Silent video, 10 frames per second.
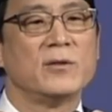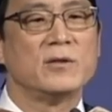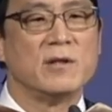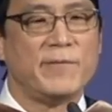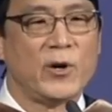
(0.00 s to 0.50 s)
the
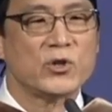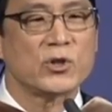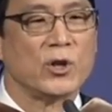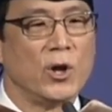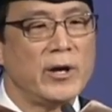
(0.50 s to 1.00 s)

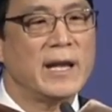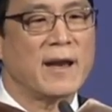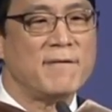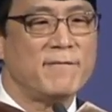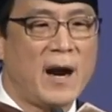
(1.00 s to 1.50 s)
diverse learning
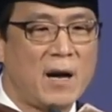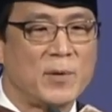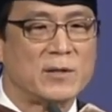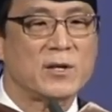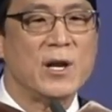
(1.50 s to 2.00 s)

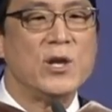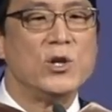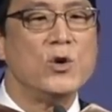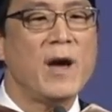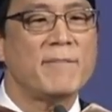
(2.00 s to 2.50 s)
environment
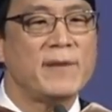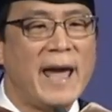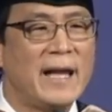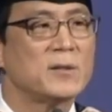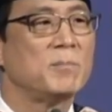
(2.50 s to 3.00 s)
you have
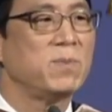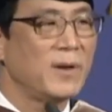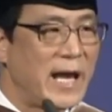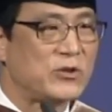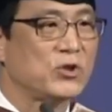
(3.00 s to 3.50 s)
had the
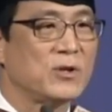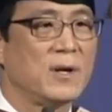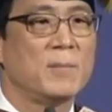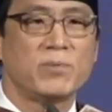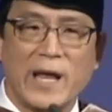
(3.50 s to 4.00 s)
pledge,
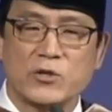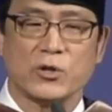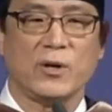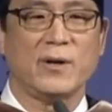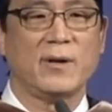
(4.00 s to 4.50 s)

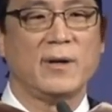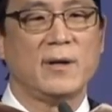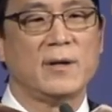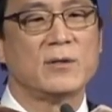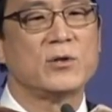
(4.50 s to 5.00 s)
pleasure
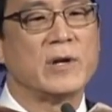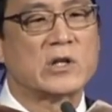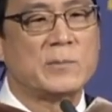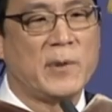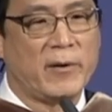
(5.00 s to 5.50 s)
to
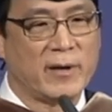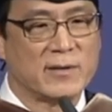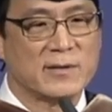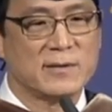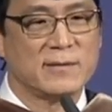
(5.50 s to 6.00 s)

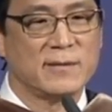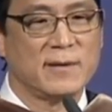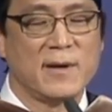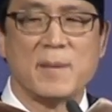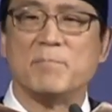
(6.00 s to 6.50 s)
experience.
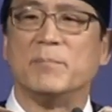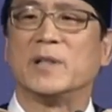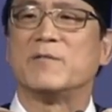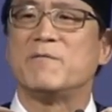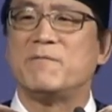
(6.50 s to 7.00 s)

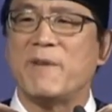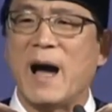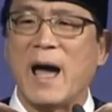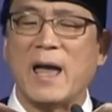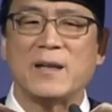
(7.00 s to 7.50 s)
But
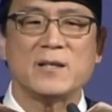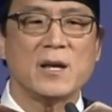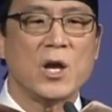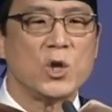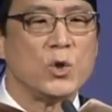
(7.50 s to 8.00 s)
find
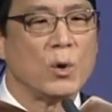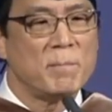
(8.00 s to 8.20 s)
your